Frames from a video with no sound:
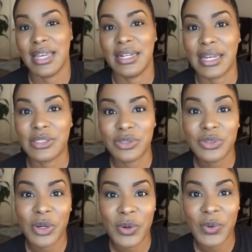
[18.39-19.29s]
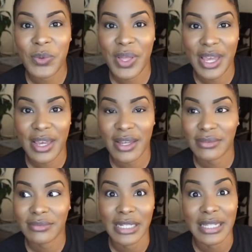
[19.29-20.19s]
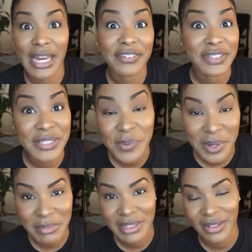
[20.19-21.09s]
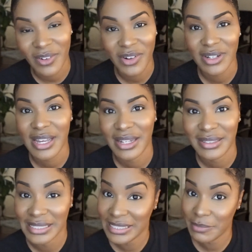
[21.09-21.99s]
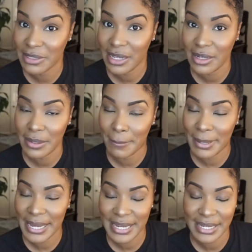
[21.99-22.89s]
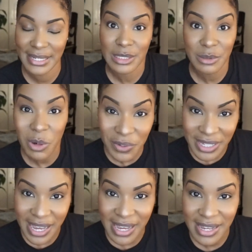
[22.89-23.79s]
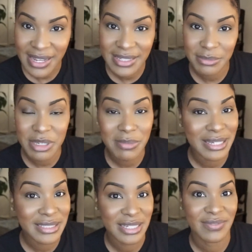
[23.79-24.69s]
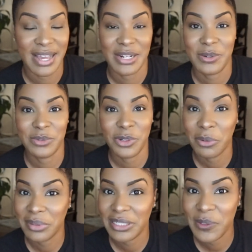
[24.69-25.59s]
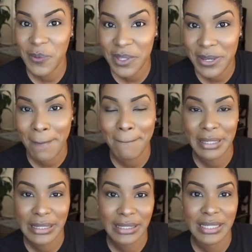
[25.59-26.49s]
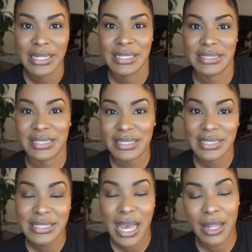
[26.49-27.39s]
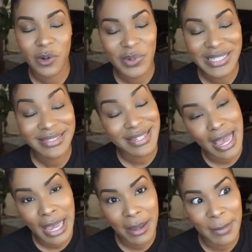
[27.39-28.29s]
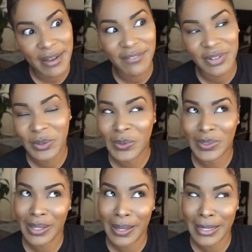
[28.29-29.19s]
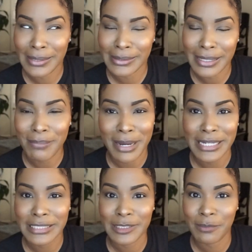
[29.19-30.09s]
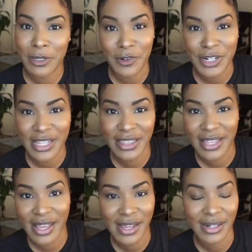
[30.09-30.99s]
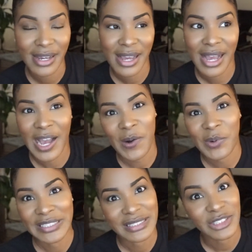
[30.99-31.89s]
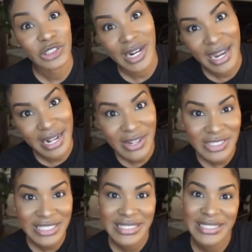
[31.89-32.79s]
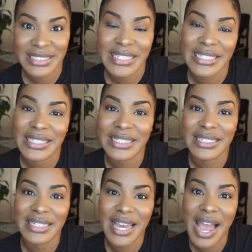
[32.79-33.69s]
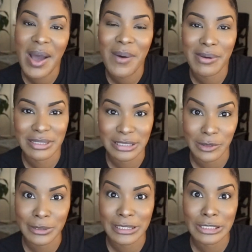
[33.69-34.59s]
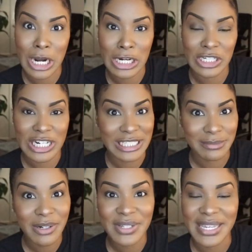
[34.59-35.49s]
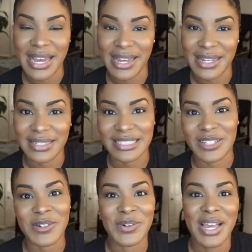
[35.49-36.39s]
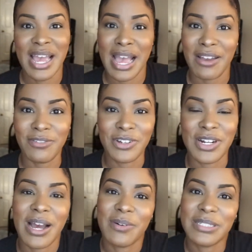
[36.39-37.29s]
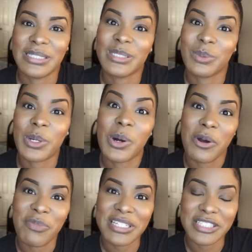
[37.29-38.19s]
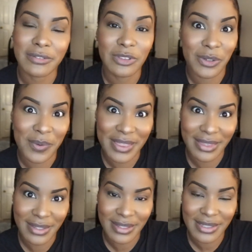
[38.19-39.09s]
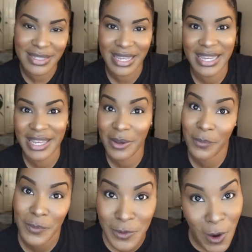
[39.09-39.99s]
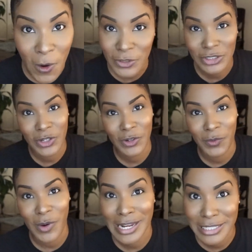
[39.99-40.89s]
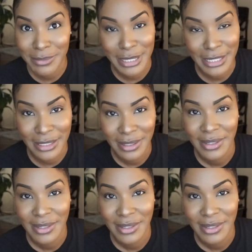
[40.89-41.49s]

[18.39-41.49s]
and I do know that a lot of us women are kind of intimidated by smoky eyes. Me myself, I don't normally do them, but since it is Halloween time, I felt like in my spirit that I wanted to try it out and just see how I would look with a dark smoky eye. So I figured I would just record myself doing this, and y'all are just gonna watch me